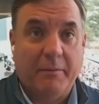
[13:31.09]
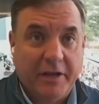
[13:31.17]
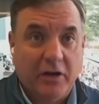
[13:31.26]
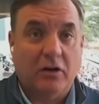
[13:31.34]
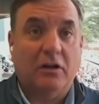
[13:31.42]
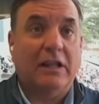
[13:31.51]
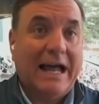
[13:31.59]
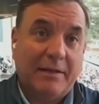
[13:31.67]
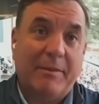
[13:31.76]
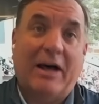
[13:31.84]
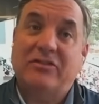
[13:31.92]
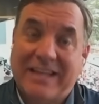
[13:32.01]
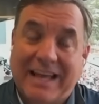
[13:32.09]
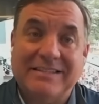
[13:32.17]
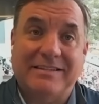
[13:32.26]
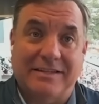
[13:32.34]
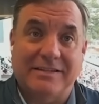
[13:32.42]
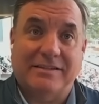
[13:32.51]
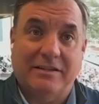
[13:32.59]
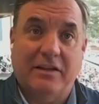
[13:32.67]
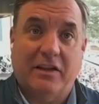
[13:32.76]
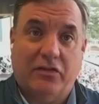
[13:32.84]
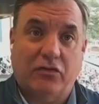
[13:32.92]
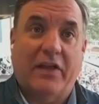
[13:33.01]
I'm hearing a lot about Texas and
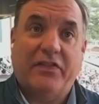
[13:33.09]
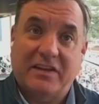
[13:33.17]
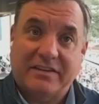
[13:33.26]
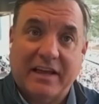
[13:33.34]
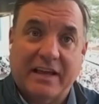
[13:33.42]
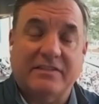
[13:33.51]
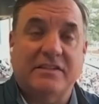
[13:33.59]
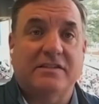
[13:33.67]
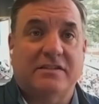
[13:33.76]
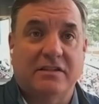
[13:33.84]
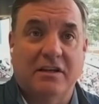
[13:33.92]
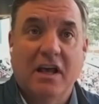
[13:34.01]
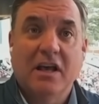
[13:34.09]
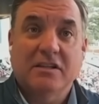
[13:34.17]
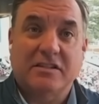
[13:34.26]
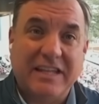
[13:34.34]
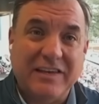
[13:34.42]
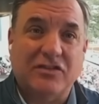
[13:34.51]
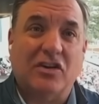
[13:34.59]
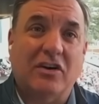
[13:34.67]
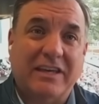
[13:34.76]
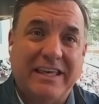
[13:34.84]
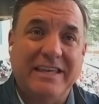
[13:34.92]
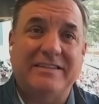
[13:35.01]
the threat of Texas and Steve
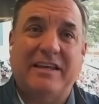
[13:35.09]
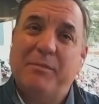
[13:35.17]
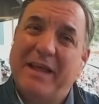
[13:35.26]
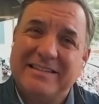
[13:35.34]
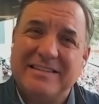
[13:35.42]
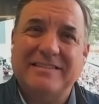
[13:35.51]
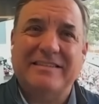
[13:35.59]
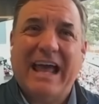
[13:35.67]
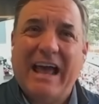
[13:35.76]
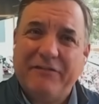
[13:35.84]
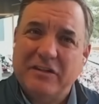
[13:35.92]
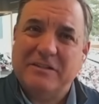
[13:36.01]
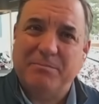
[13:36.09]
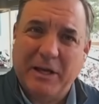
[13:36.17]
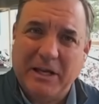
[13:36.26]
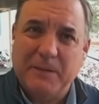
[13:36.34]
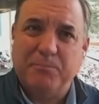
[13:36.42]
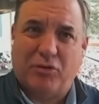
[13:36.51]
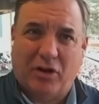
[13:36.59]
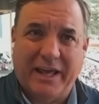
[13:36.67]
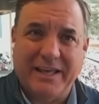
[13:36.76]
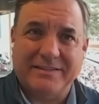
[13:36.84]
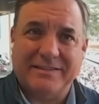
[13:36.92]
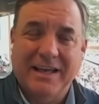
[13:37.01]
Sarkisian. I mean, that's a staff that's been in
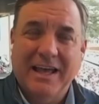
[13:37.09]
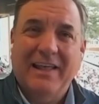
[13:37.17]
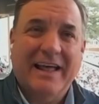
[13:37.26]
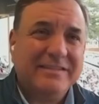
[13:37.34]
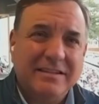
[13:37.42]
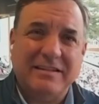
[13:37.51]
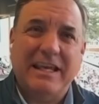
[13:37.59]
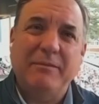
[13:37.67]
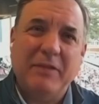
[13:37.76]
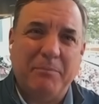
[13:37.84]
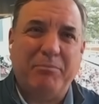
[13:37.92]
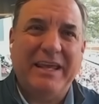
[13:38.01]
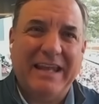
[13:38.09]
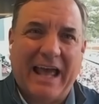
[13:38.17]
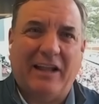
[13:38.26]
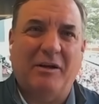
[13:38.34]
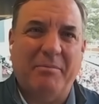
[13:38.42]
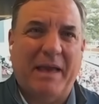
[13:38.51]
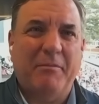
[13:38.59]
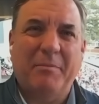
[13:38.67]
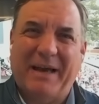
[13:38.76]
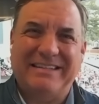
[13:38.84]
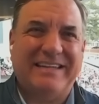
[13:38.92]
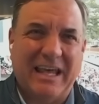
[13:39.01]
place. That's a team that beat Alabama
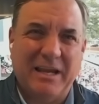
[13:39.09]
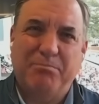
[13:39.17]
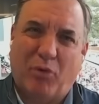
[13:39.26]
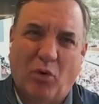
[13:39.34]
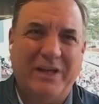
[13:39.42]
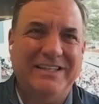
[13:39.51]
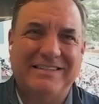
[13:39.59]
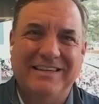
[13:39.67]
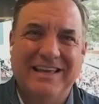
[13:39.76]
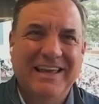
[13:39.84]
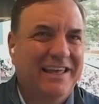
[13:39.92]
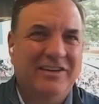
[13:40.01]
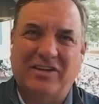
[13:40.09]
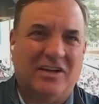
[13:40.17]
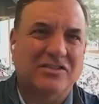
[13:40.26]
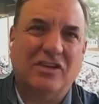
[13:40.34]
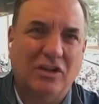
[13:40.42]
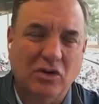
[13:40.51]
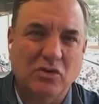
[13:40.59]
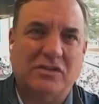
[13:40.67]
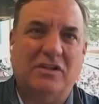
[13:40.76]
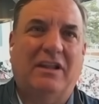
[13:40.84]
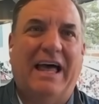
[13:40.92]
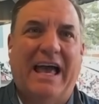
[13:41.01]
by 10 points in
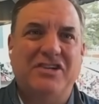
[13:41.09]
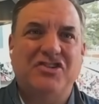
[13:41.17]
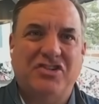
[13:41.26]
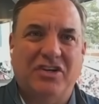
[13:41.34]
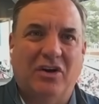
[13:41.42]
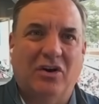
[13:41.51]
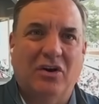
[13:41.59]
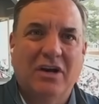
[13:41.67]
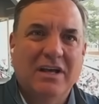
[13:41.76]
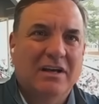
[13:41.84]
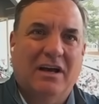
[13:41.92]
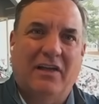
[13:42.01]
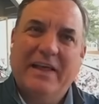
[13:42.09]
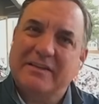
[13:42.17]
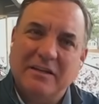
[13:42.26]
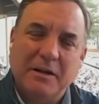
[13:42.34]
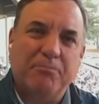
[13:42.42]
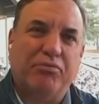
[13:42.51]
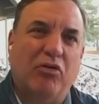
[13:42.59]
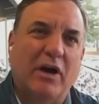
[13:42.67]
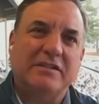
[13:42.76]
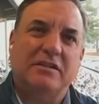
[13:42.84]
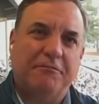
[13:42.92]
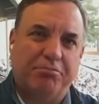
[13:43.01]
Tuscaloosa last year. Uh, that's an
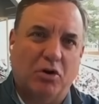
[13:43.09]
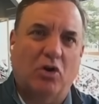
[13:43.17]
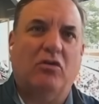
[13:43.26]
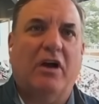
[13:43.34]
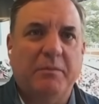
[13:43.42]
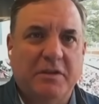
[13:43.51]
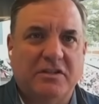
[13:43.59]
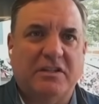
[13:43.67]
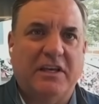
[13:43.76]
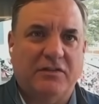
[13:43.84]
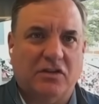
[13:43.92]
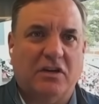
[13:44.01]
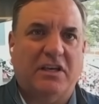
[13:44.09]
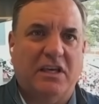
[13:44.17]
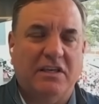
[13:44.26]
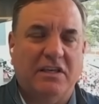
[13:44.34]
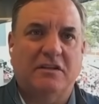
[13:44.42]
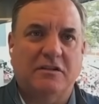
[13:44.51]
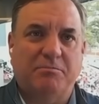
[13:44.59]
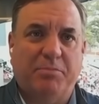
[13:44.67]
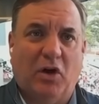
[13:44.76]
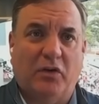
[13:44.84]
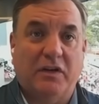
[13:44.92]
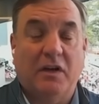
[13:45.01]
impressive program that Steve Sarkisian's
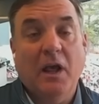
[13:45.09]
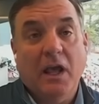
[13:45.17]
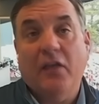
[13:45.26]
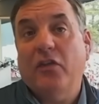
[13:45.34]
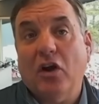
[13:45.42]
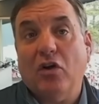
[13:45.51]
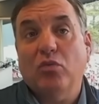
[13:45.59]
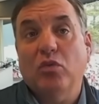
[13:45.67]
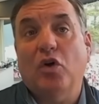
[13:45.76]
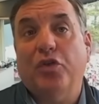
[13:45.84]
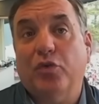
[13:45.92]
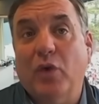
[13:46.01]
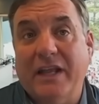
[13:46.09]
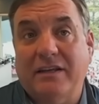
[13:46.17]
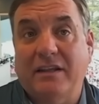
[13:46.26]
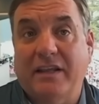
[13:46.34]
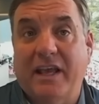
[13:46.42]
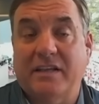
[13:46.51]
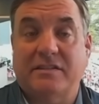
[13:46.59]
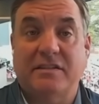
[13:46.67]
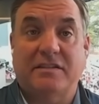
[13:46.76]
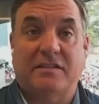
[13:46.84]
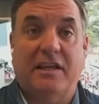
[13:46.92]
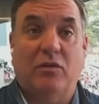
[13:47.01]
built, and and they're a real threat to the
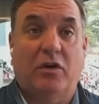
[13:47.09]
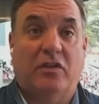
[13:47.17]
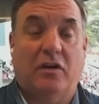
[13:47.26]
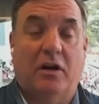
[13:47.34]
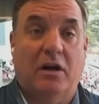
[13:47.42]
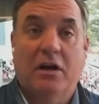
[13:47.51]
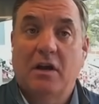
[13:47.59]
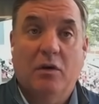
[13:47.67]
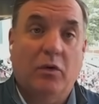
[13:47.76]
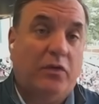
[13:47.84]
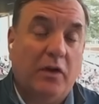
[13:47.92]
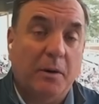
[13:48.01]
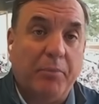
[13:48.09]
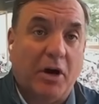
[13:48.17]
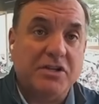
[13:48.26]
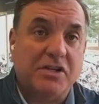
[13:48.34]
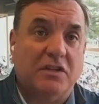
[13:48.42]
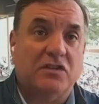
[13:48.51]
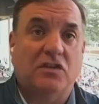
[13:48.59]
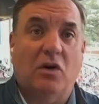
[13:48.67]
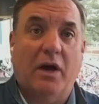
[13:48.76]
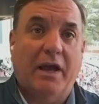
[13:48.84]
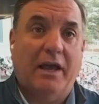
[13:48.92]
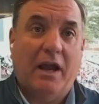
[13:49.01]
SEC with their with their budget. So,
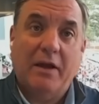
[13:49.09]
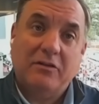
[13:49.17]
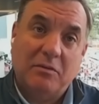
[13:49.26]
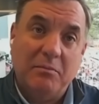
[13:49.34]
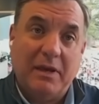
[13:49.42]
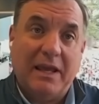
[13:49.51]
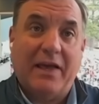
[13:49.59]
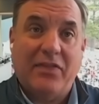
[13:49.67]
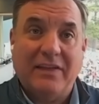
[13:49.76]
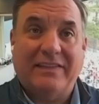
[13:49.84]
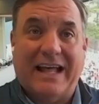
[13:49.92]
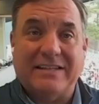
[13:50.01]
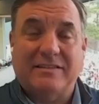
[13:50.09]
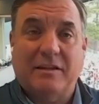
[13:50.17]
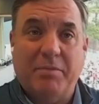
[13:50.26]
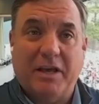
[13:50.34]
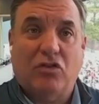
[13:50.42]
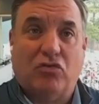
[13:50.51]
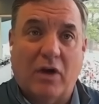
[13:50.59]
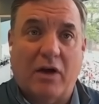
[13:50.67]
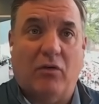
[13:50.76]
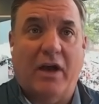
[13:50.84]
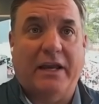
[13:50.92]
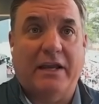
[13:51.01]
I, I, to me, I think that's the big threat
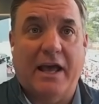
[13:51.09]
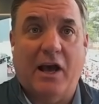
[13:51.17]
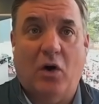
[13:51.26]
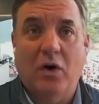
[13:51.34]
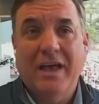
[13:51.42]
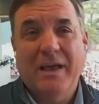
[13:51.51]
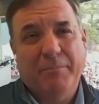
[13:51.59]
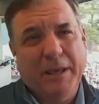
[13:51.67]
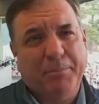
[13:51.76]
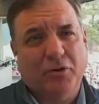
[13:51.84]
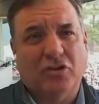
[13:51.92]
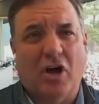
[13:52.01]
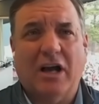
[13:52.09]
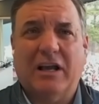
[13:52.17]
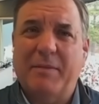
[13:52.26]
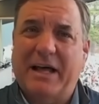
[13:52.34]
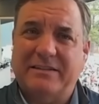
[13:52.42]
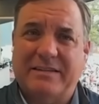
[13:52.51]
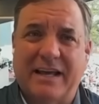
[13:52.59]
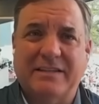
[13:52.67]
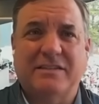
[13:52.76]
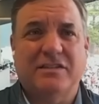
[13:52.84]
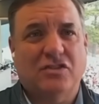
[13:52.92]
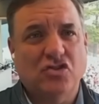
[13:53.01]
right now. People talk about
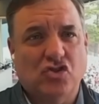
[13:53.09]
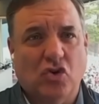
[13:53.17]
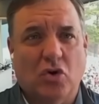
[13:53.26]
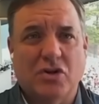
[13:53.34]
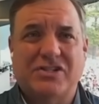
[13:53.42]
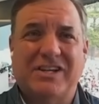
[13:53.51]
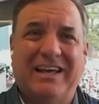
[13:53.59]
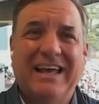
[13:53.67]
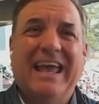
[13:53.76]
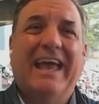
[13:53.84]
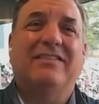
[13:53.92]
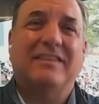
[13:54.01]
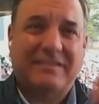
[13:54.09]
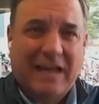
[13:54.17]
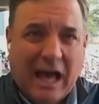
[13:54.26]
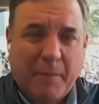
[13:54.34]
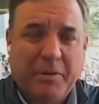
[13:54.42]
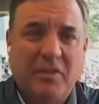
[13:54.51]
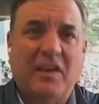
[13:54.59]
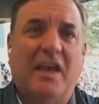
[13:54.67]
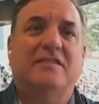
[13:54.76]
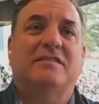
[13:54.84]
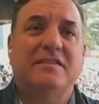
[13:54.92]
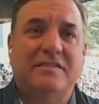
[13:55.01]
Texas and Georgia at the top of
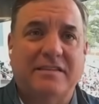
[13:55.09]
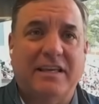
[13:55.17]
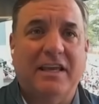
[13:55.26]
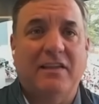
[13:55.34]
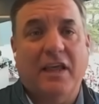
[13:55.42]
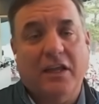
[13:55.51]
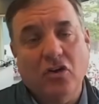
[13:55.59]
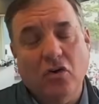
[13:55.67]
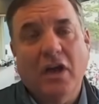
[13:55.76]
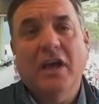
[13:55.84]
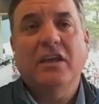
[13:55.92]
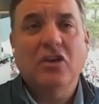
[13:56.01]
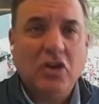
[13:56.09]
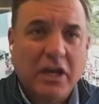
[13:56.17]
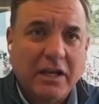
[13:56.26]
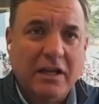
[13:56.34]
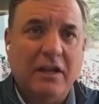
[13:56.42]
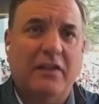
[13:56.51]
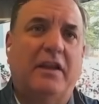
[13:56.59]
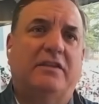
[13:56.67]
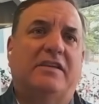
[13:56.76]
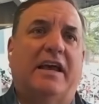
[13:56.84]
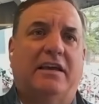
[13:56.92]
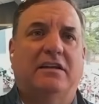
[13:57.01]
the SEC, and then you you get into the
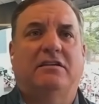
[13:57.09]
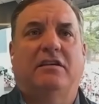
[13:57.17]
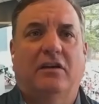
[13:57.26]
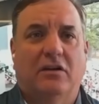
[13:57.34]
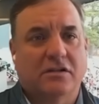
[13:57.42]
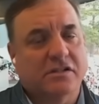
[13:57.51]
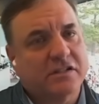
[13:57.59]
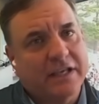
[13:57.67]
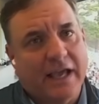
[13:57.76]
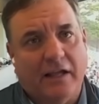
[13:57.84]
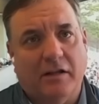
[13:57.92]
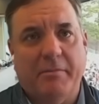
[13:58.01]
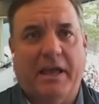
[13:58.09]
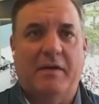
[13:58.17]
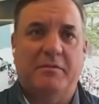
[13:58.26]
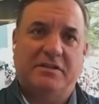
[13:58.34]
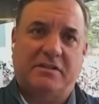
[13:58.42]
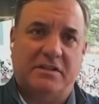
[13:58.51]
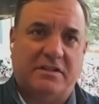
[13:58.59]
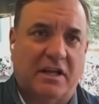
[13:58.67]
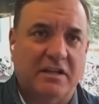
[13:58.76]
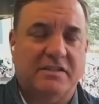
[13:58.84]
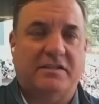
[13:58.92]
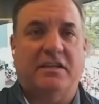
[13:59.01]
second tiers, the Alabamas, the
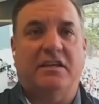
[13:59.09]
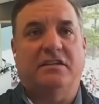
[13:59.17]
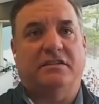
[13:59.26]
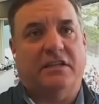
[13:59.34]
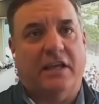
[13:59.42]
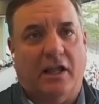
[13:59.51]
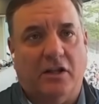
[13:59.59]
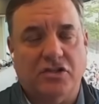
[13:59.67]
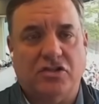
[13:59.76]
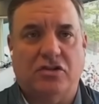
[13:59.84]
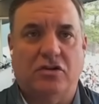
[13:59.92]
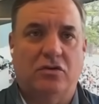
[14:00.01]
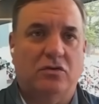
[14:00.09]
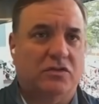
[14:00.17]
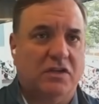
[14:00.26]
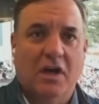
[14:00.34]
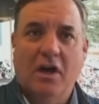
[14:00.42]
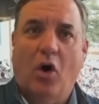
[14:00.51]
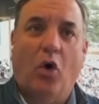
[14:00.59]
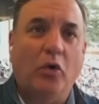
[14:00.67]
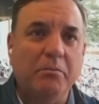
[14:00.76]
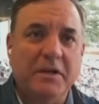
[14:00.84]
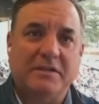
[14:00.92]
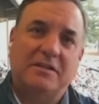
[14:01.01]
Tennessees, the LSU's, Ole
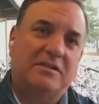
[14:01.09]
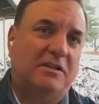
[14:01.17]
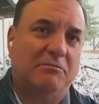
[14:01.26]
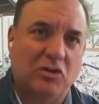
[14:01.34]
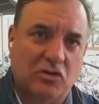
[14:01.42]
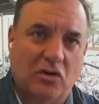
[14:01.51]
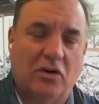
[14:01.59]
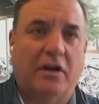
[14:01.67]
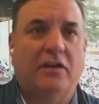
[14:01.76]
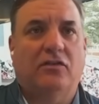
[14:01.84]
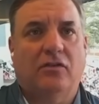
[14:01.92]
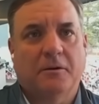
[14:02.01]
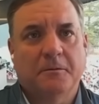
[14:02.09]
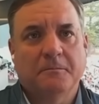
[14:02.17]
Misses in Missouris.